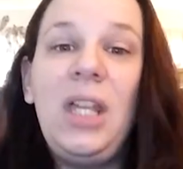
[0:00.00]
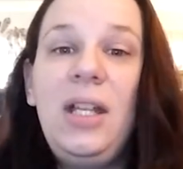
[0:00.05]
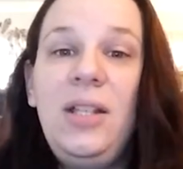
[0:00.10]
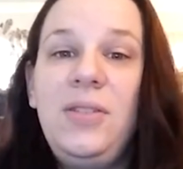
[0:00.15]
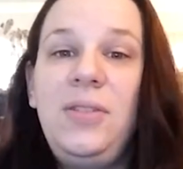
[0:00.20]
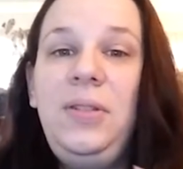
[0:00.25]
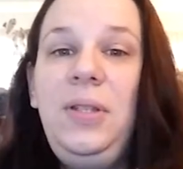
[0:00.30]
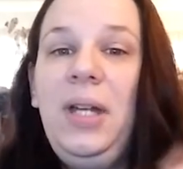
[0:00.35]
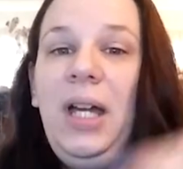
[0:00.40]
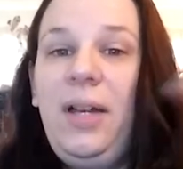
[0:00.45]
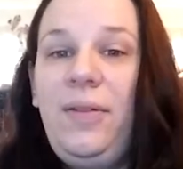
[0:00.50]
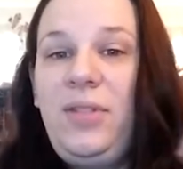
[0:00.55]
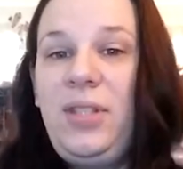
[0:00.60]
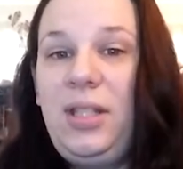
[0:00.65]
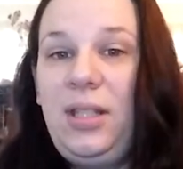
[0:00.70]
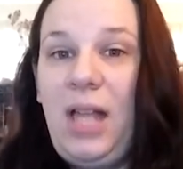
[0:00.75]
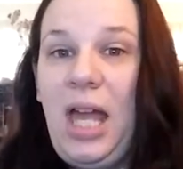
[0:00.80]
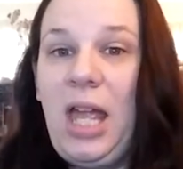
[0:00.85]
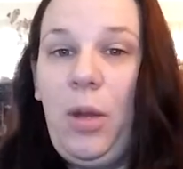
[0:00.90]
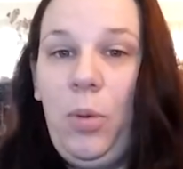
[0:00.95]
And so you have
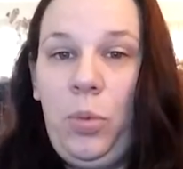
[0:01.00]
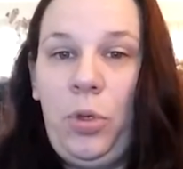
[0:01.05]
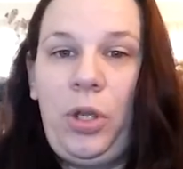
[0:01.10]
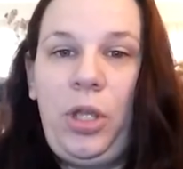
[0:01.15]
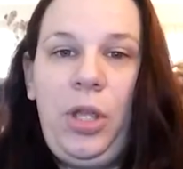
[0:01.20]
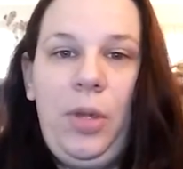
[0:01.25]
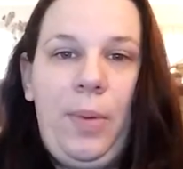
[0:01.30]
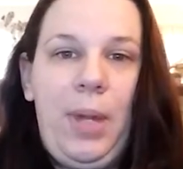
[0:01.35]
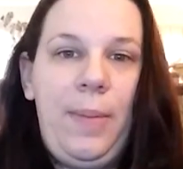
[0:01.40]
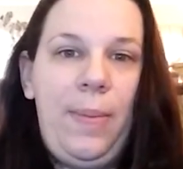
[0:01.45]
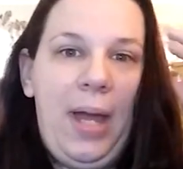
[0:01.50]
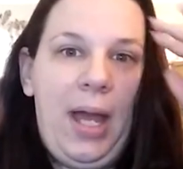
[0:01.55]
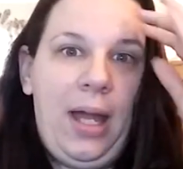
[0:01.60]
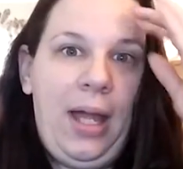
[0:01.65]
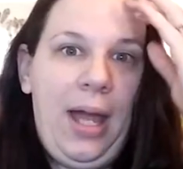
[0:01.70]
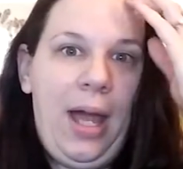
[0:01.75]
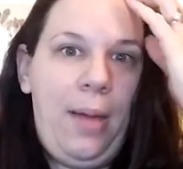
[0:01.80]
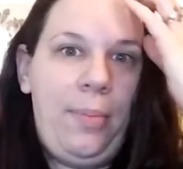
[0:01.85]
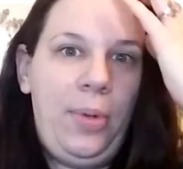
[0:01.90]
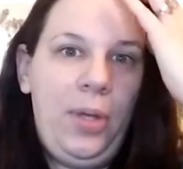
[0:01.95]
to, like, work your way
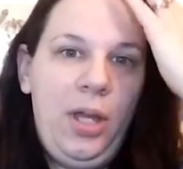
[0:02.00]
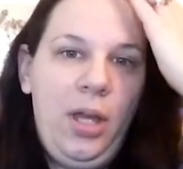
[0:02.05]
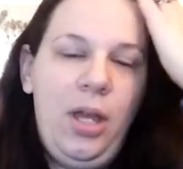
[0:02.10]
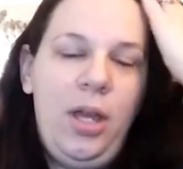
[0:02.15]
back up.